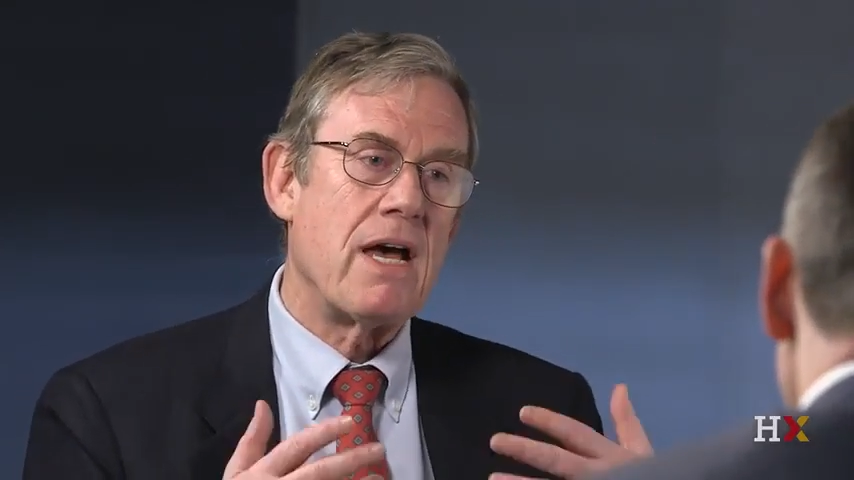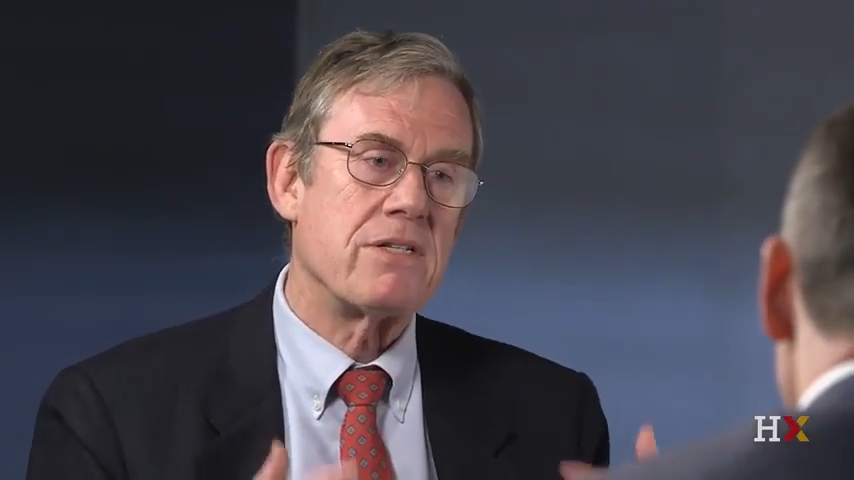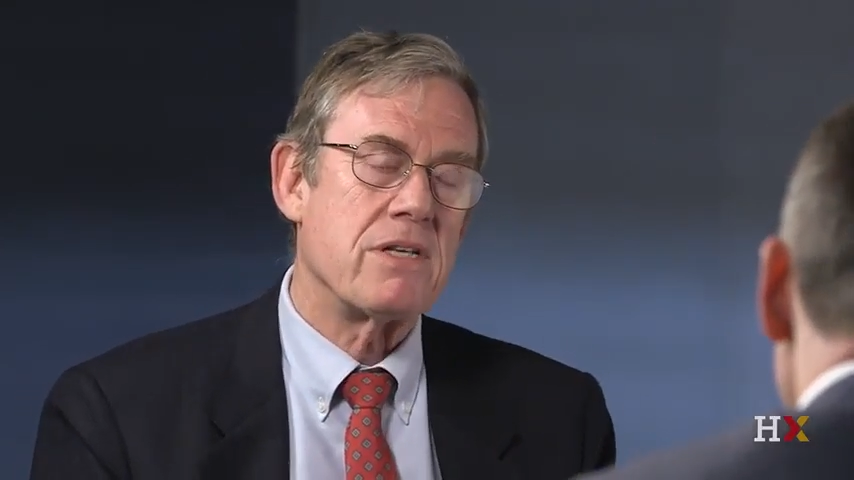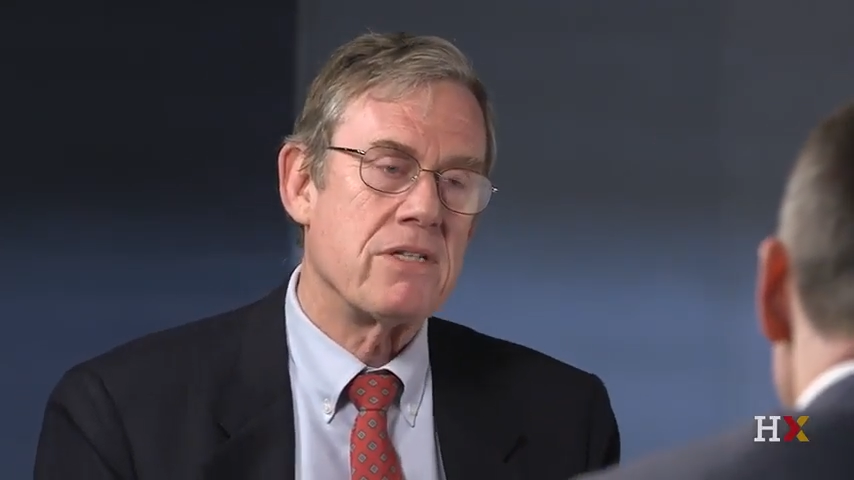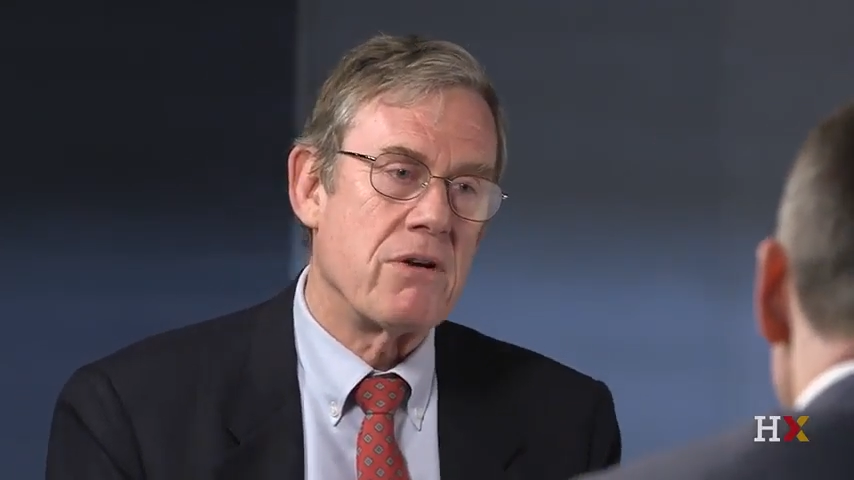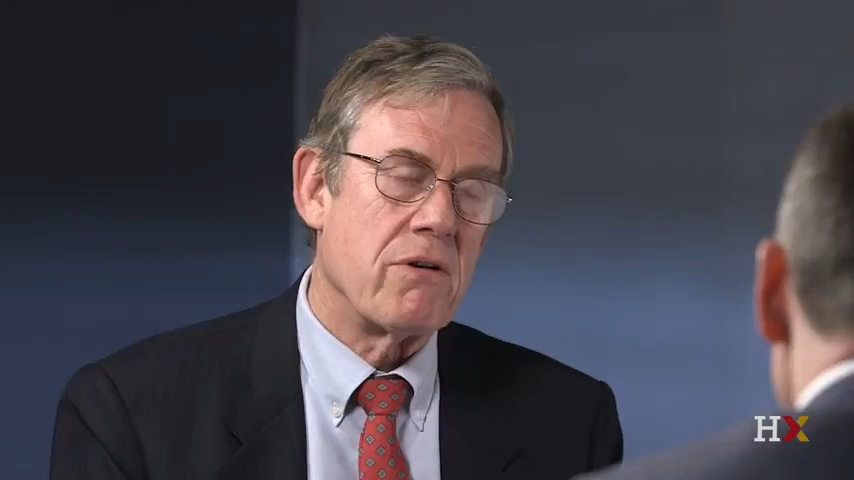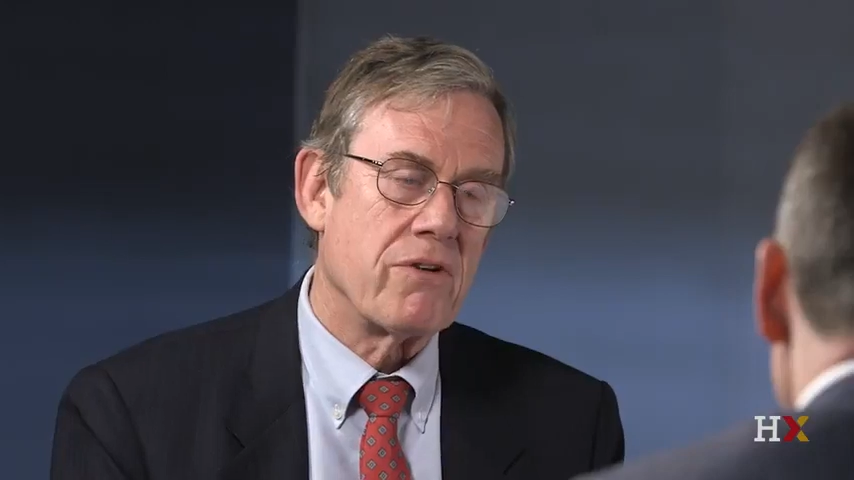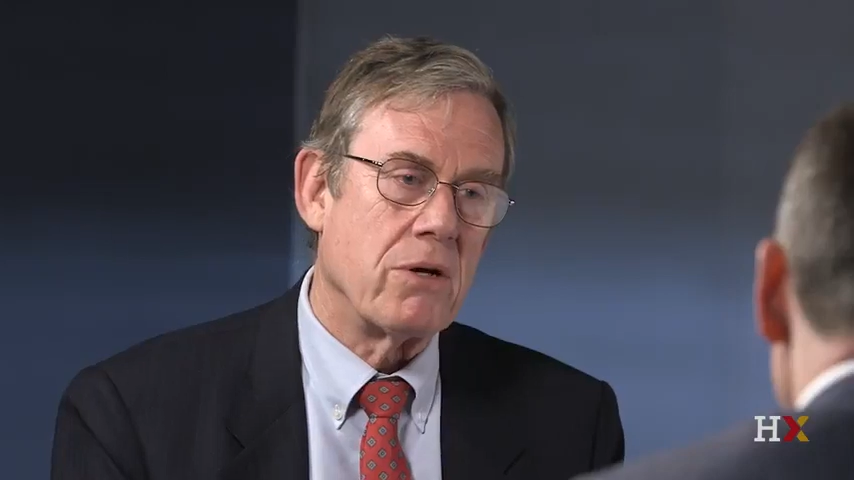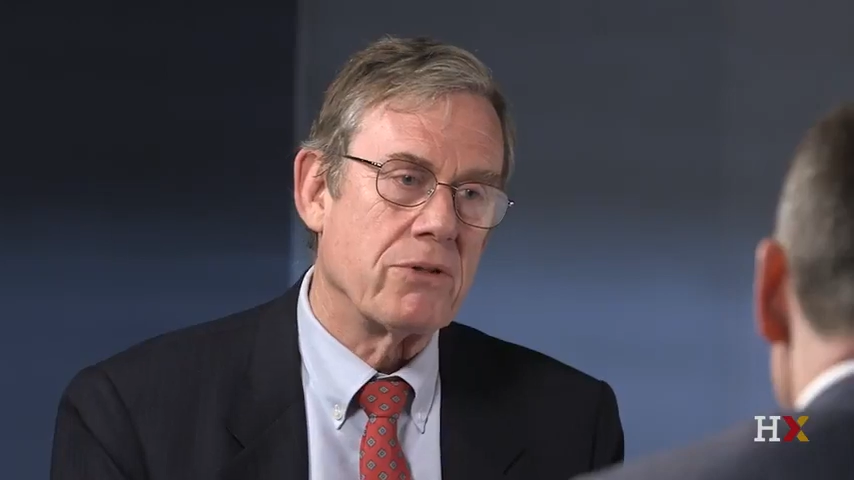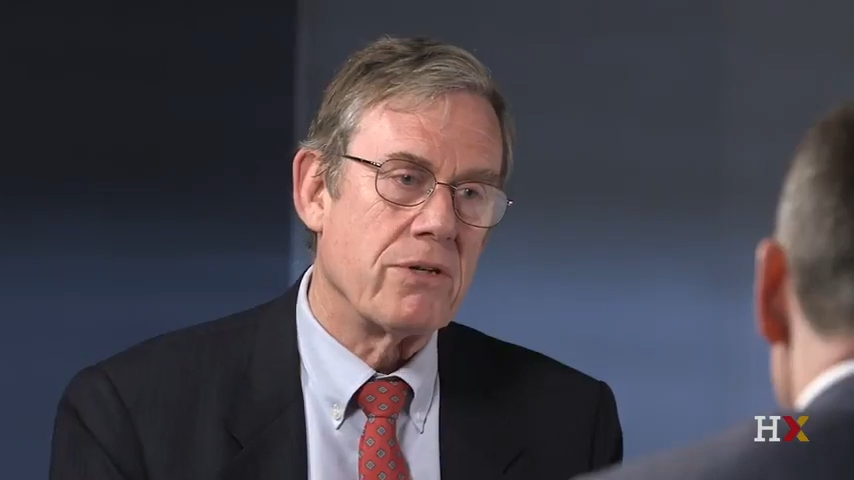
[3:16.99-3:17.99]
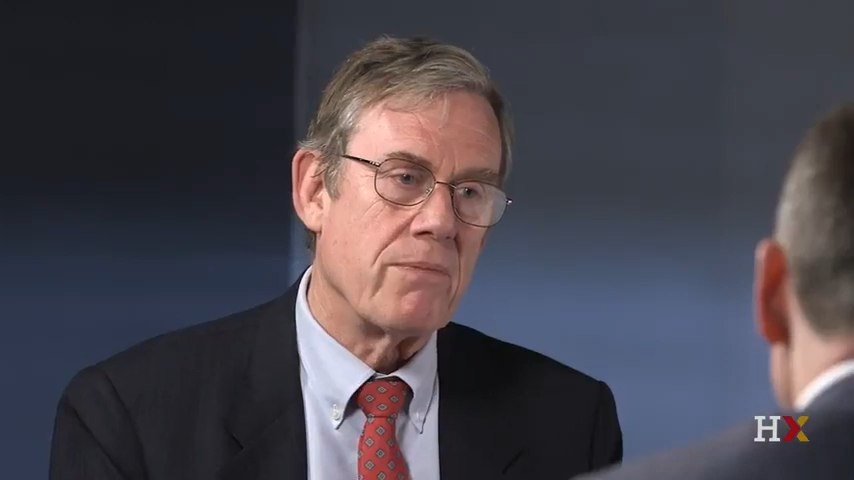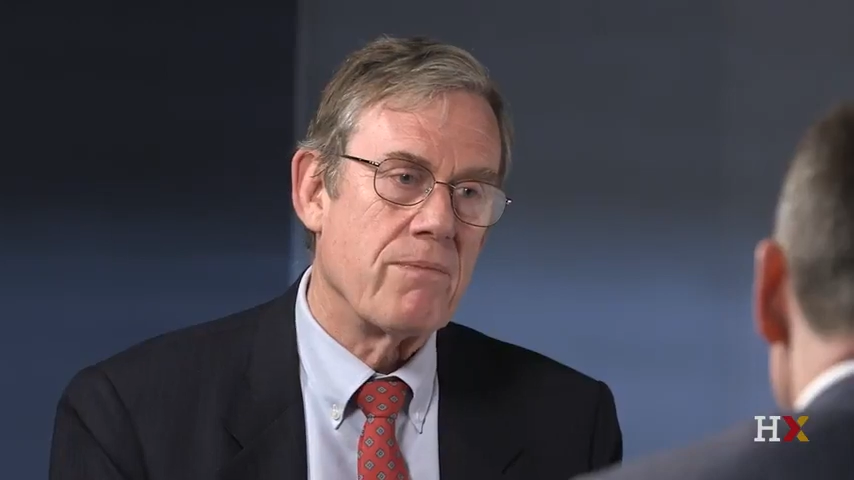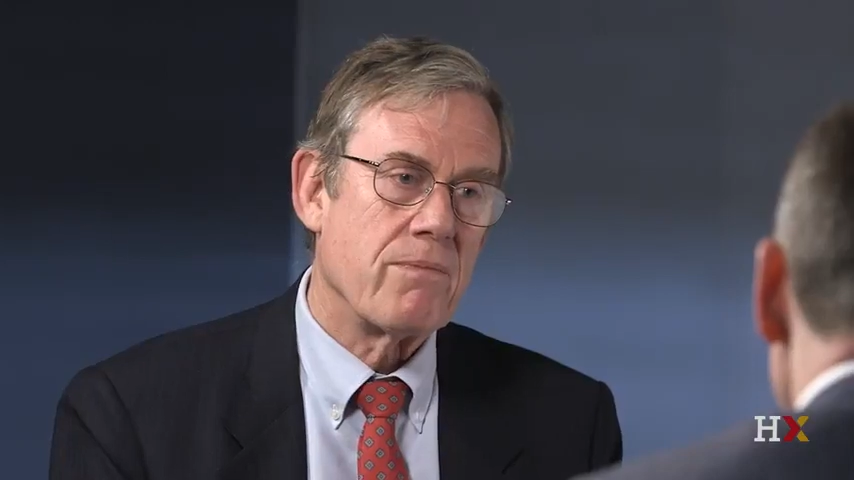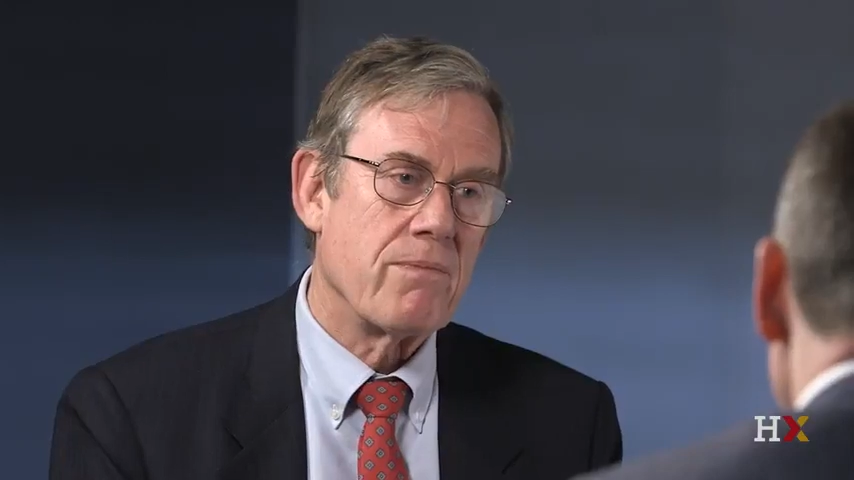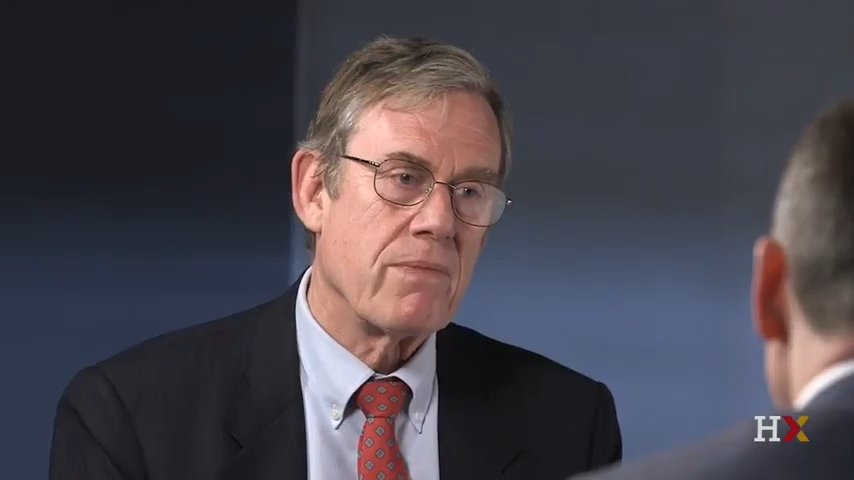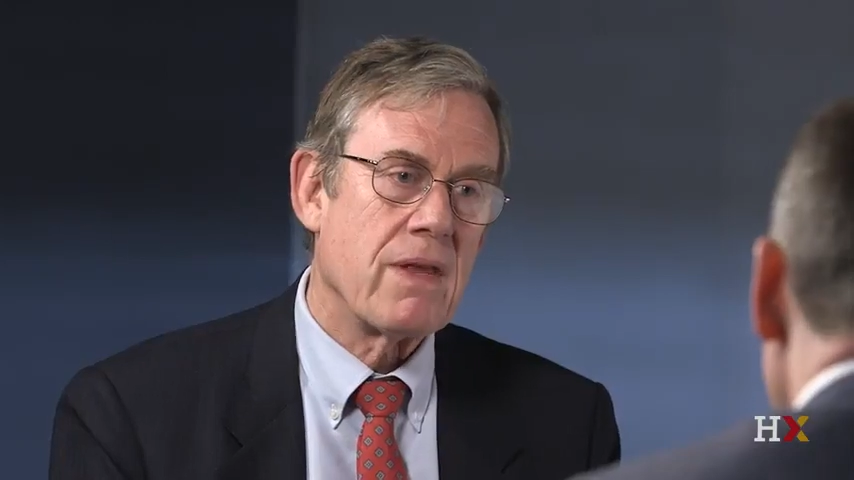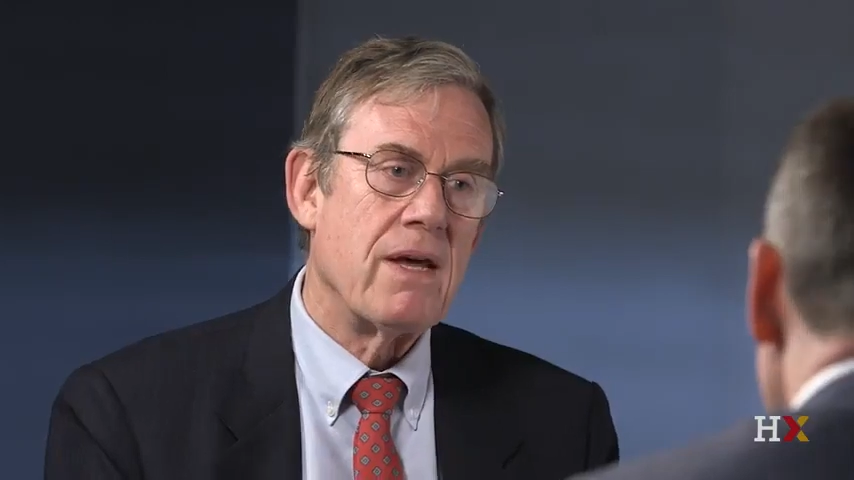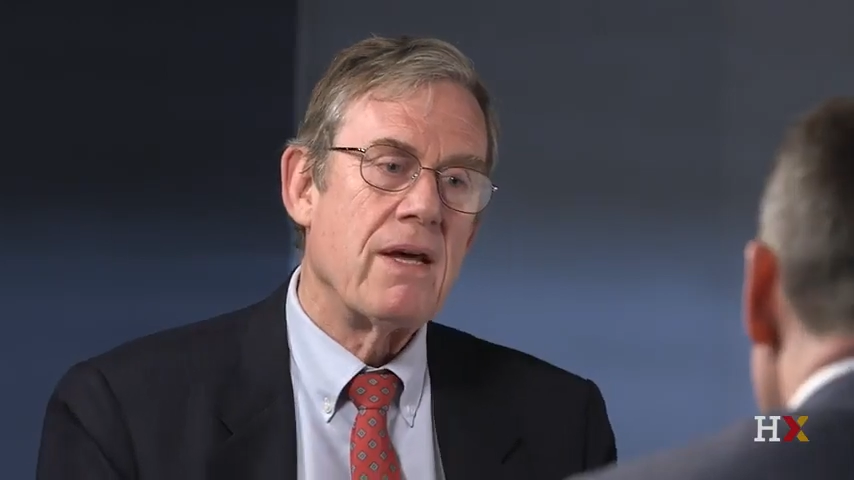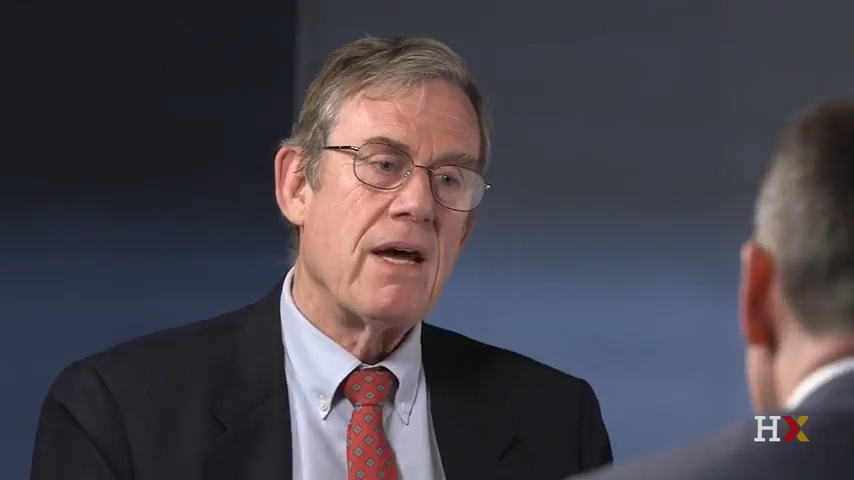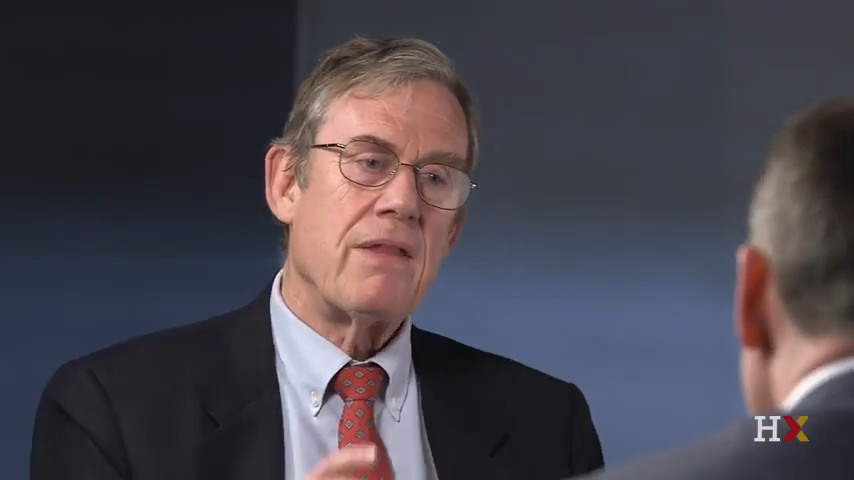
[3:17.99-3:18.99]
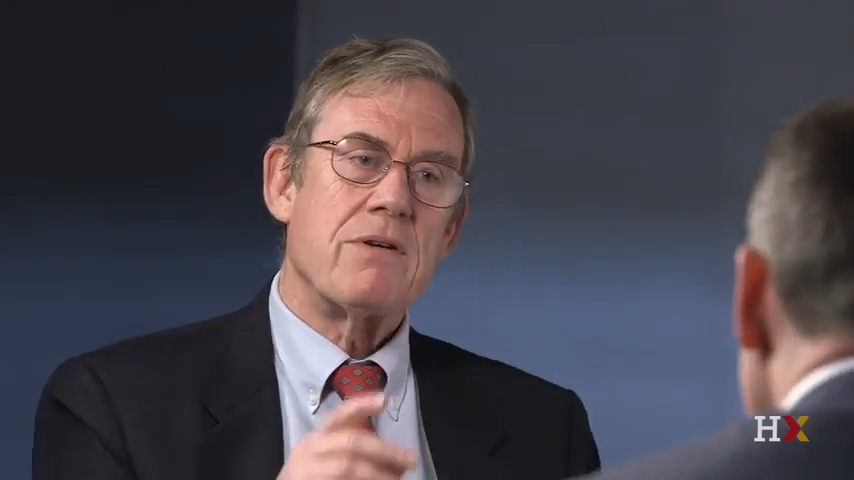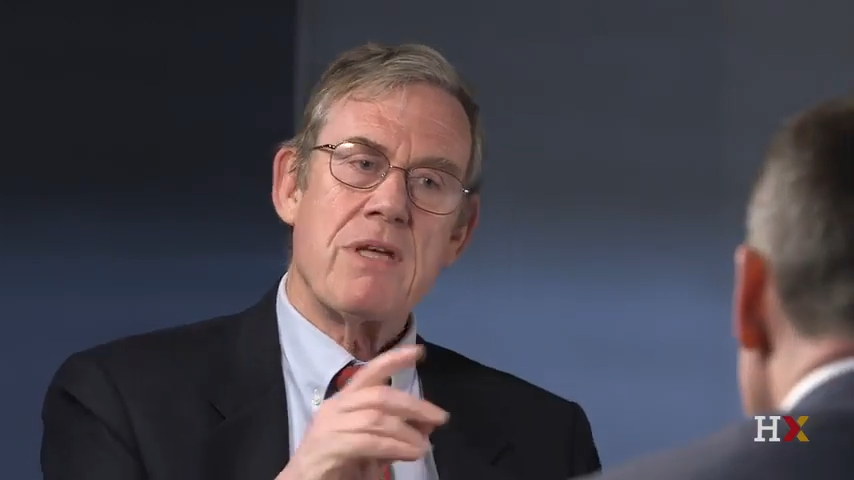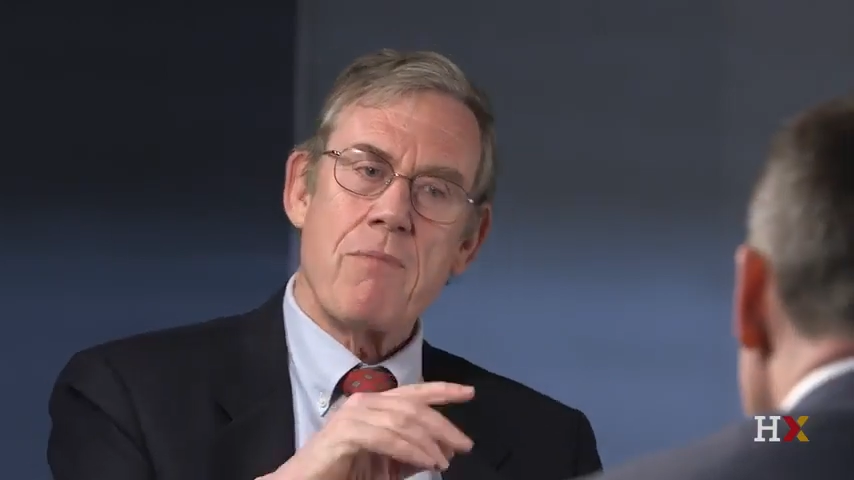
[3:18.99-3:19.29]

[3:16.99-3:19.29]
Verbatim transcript: as the center of culture. And there's